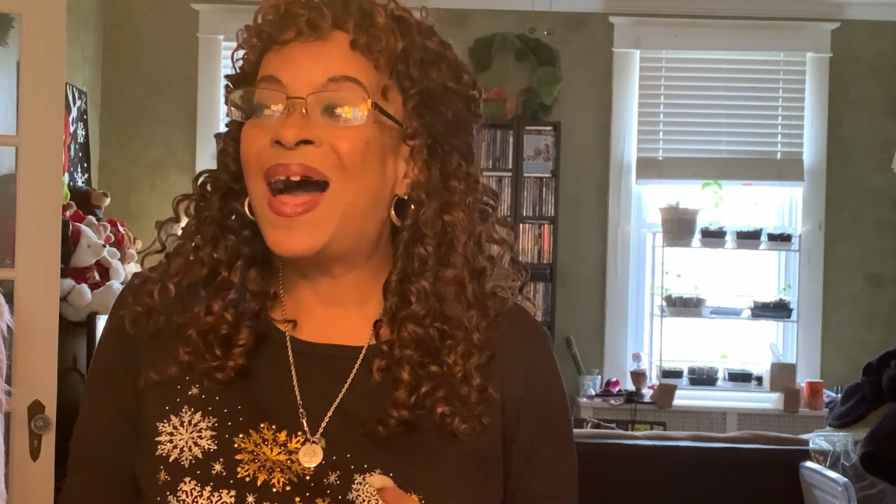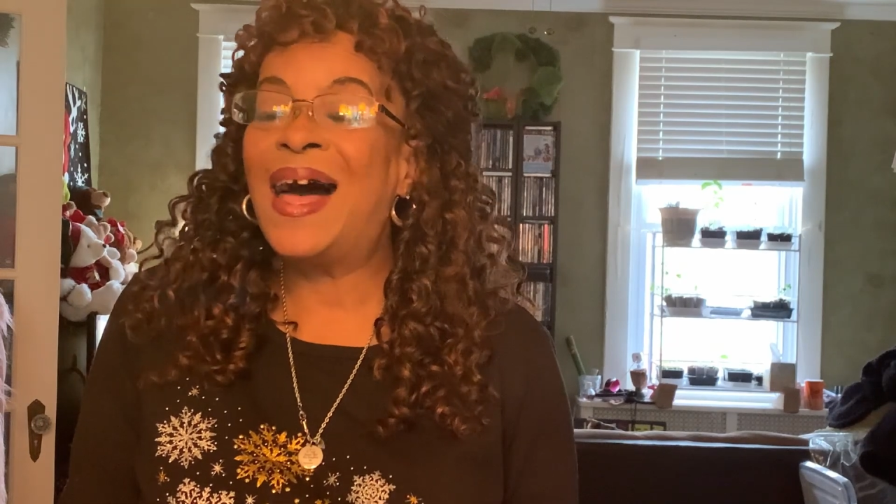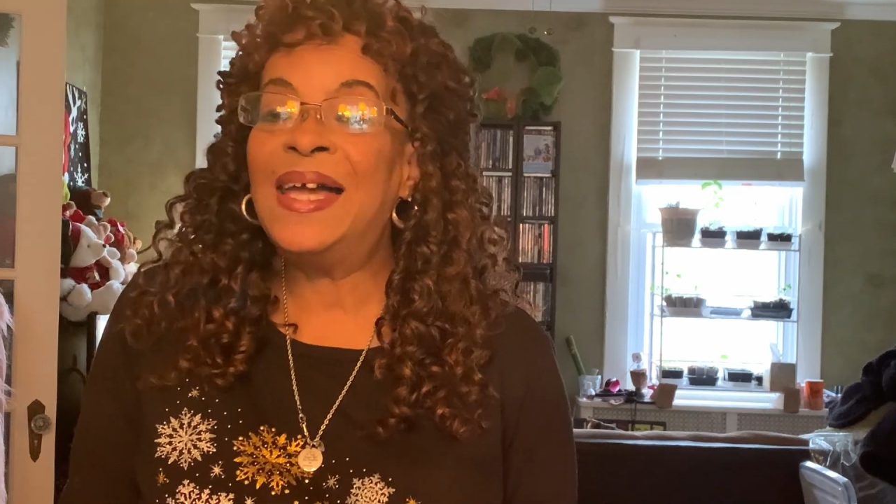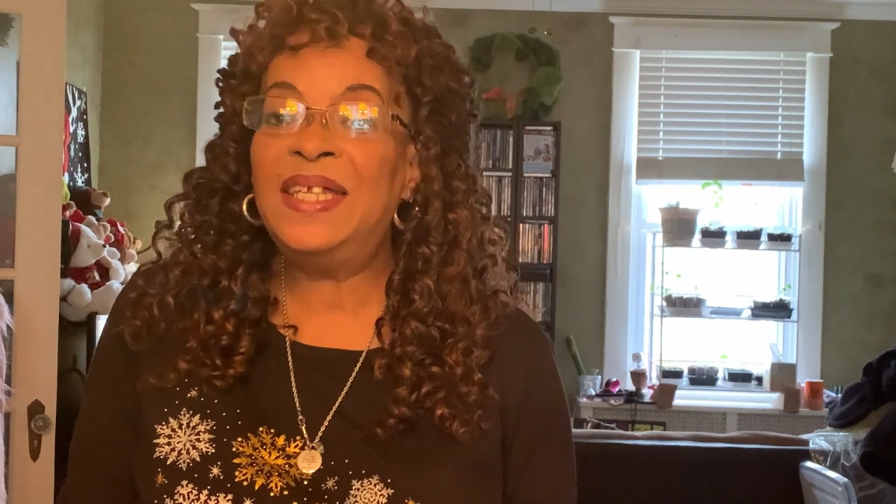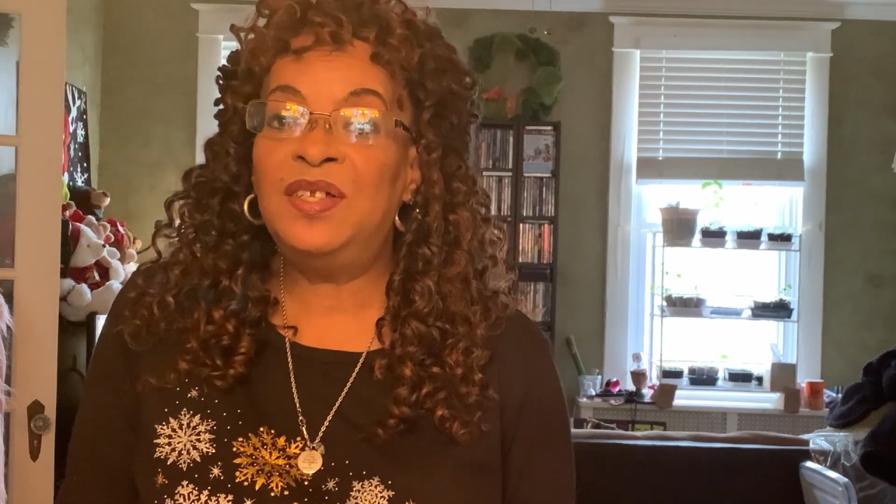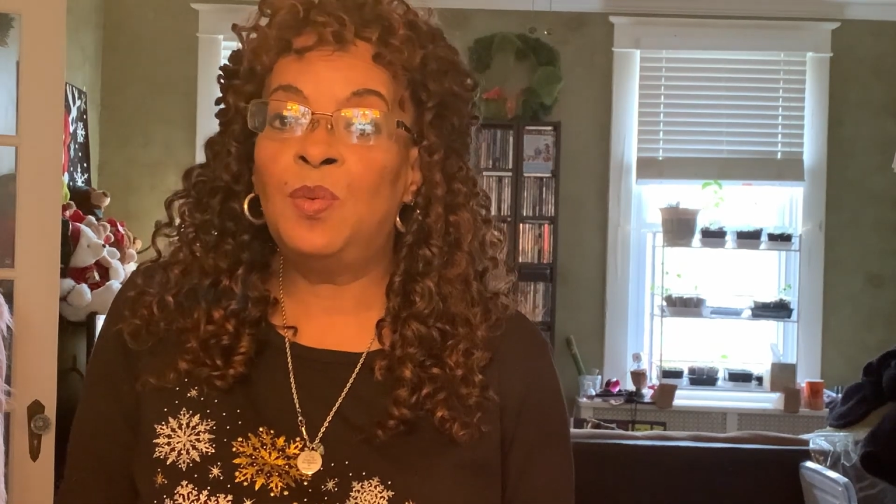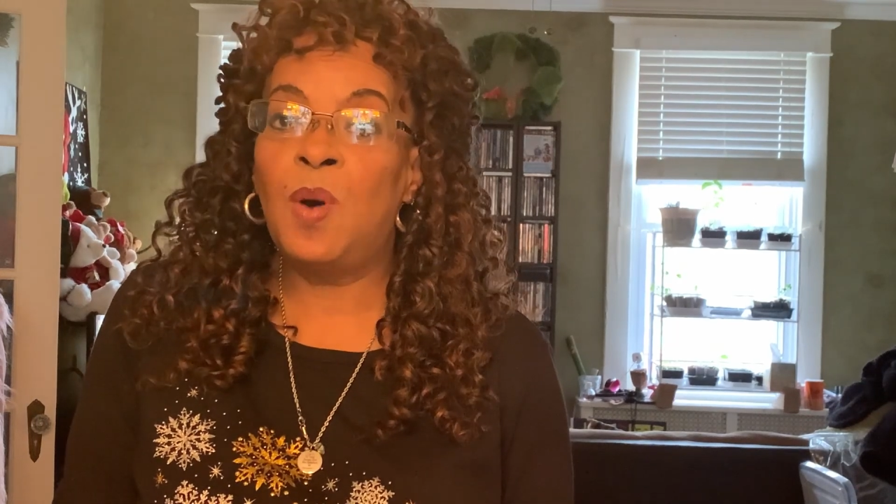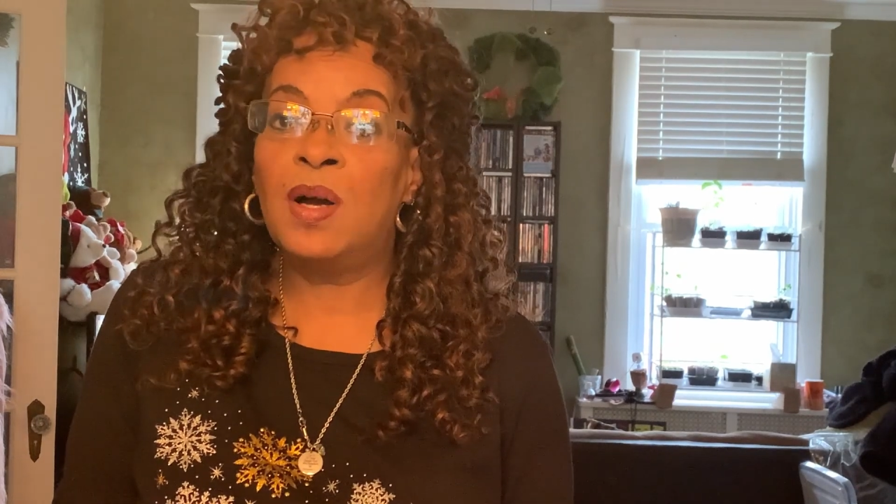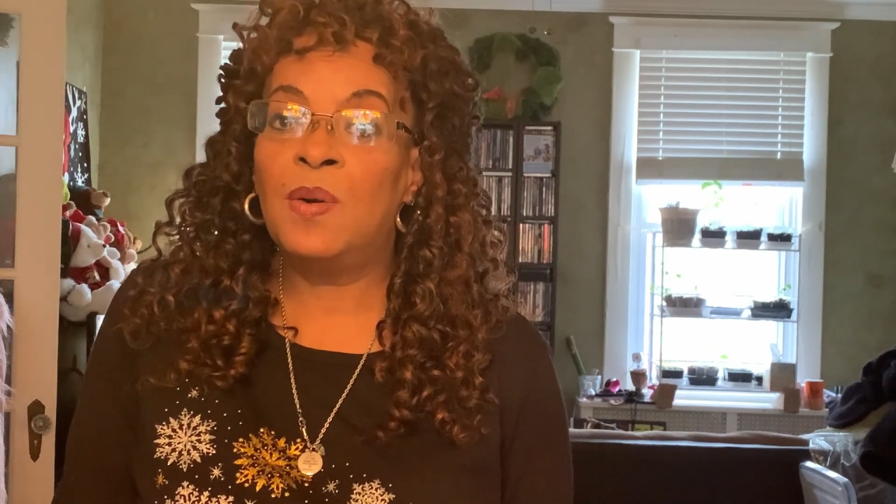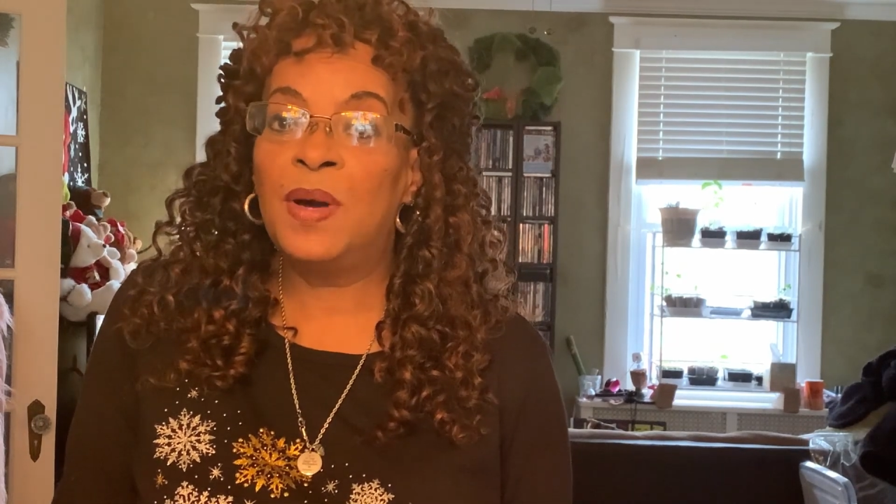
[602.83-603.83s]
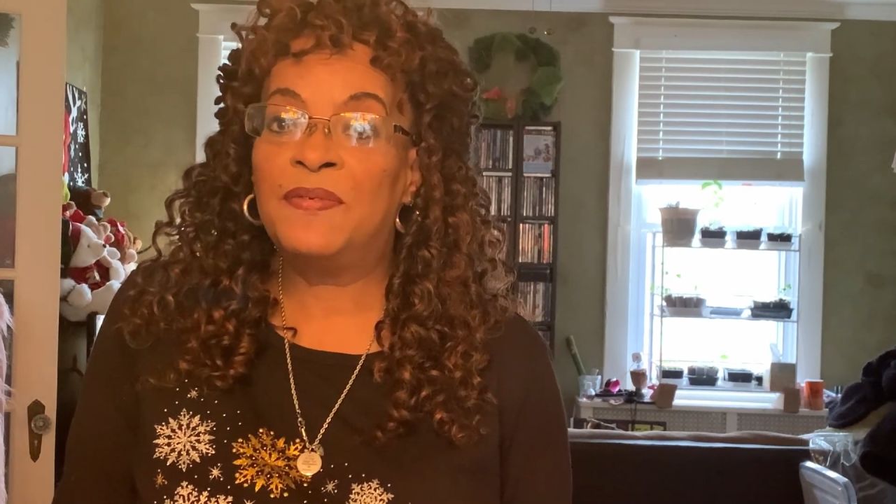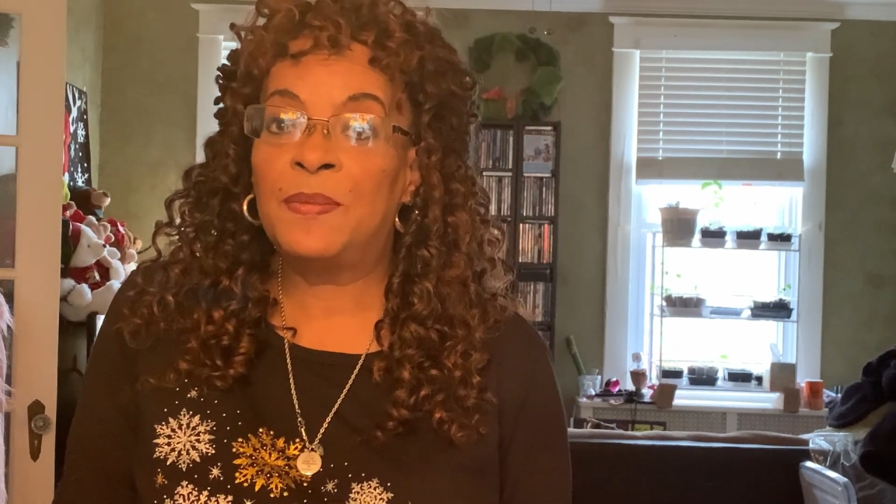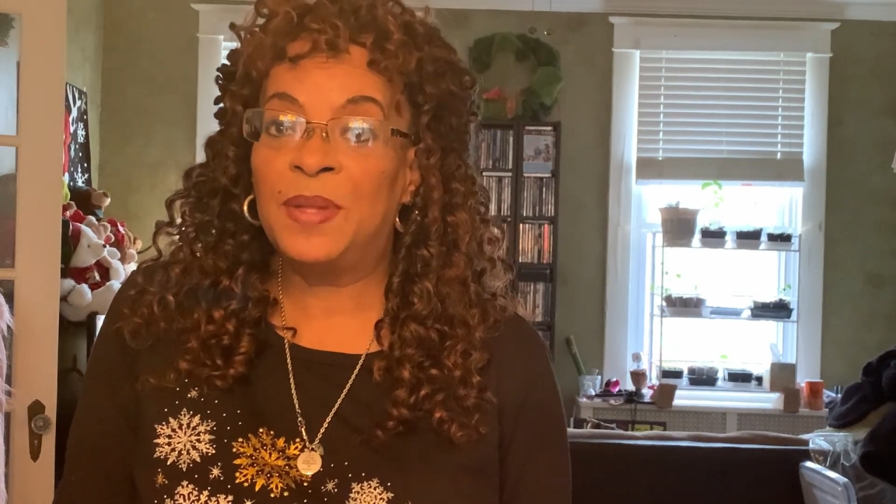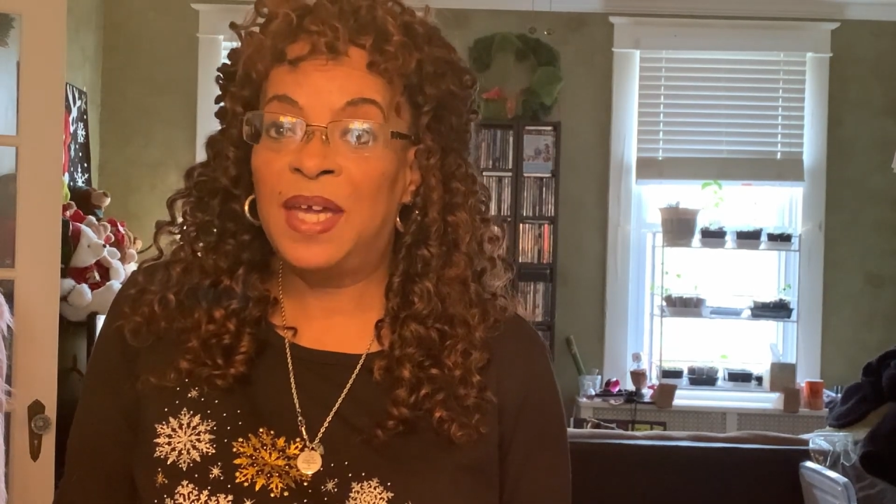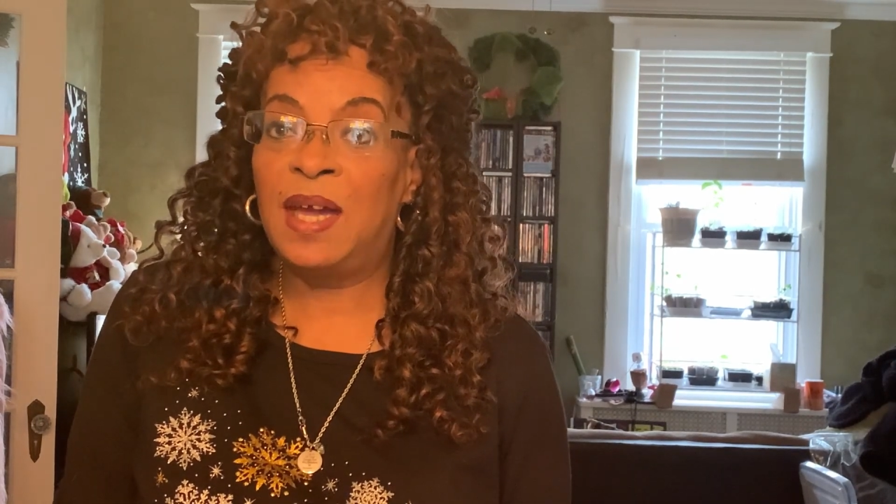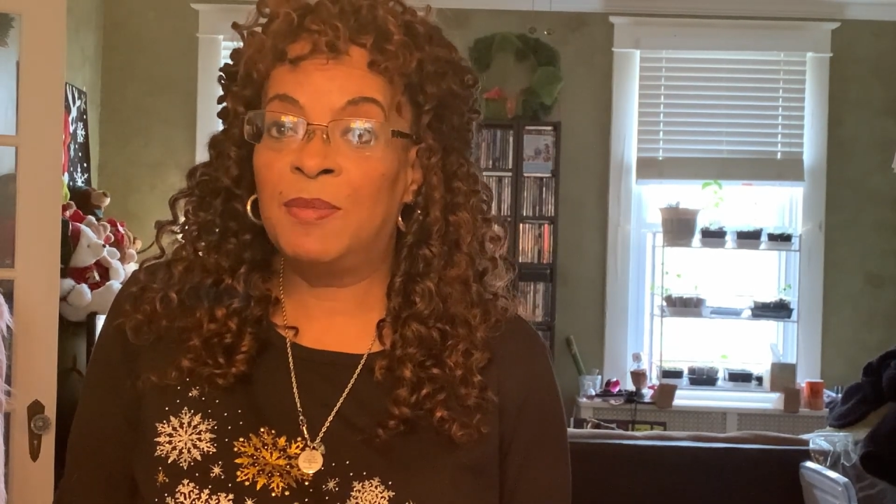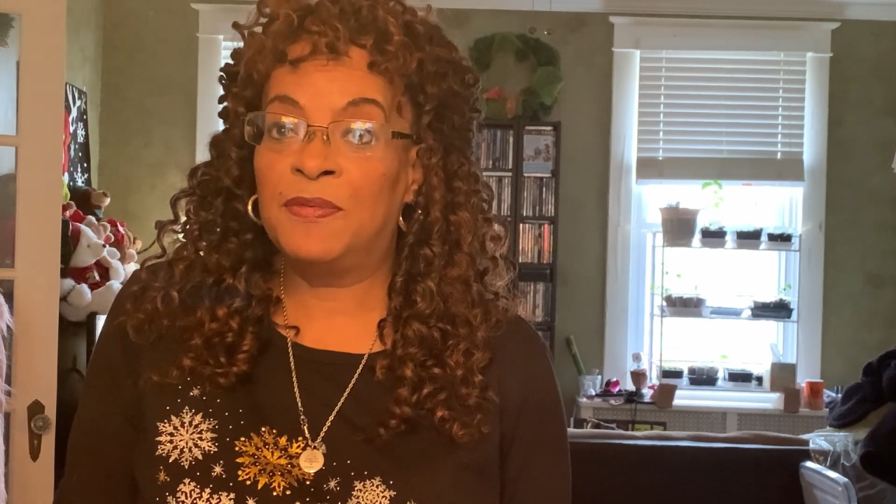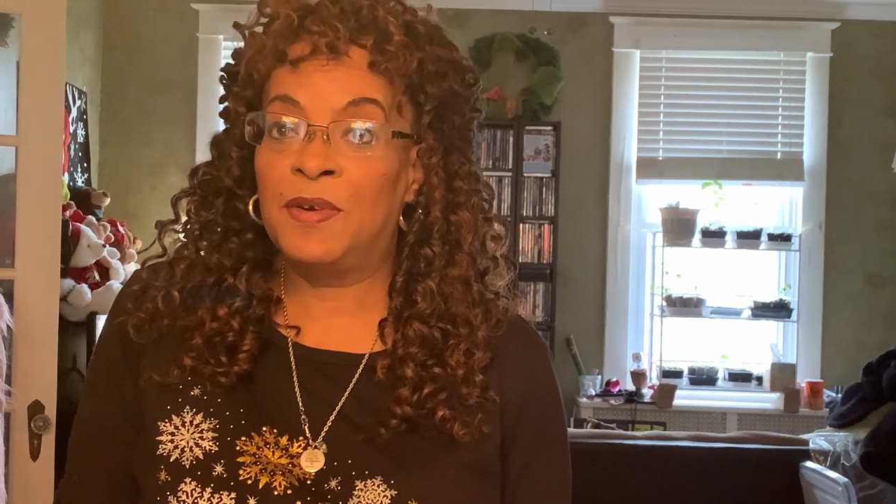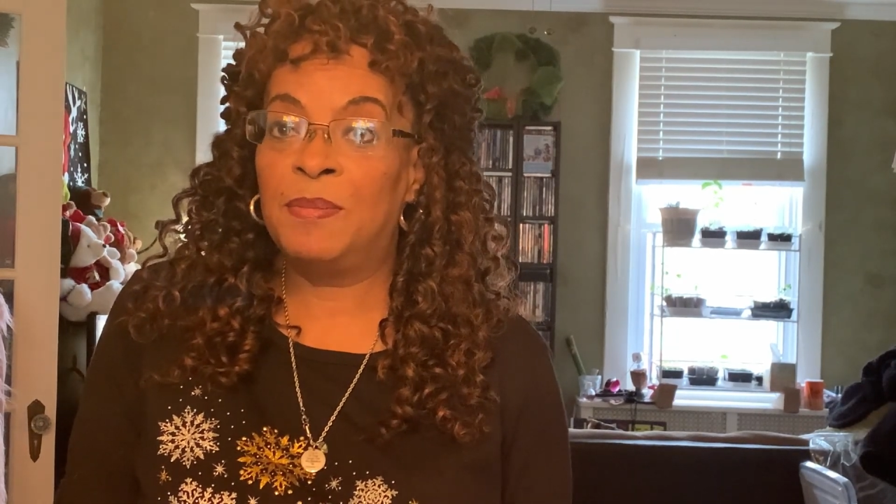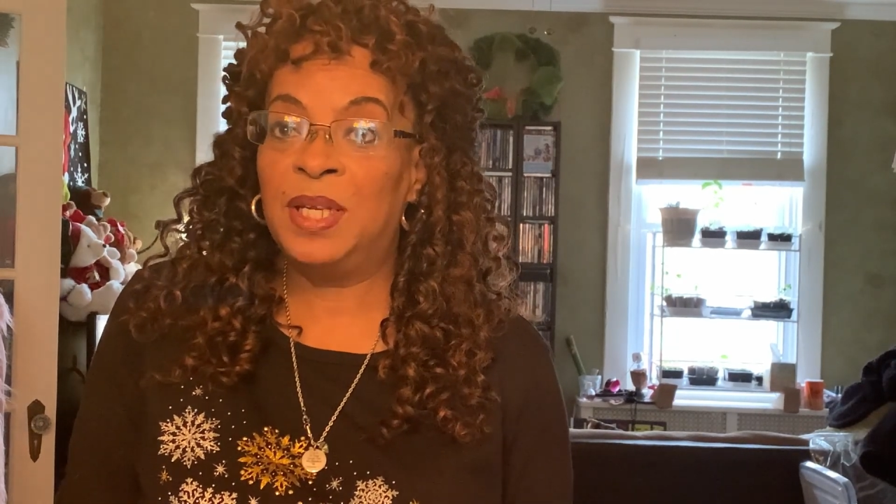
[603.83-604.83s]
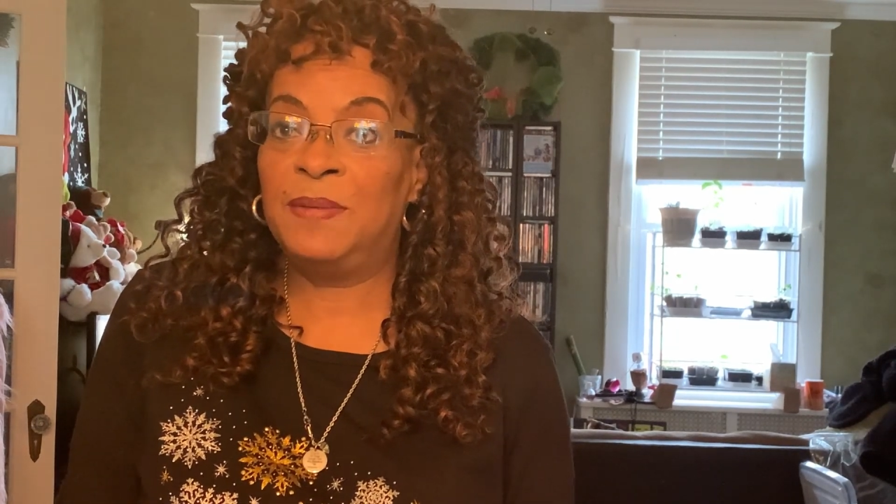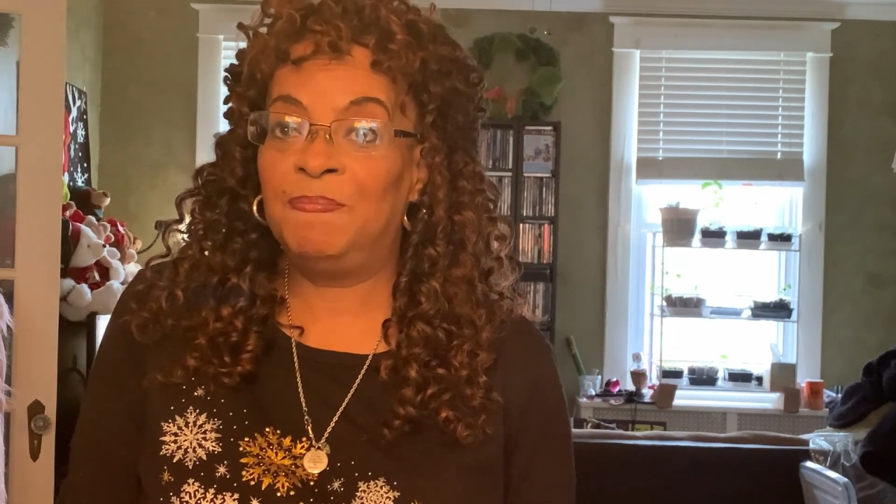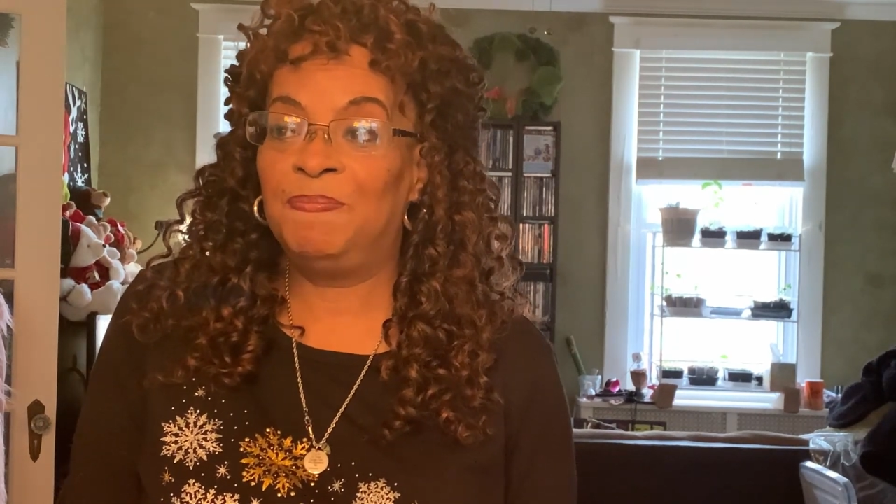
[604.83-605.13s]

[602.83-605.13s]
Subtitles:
I need to walk away from the camera for a minute.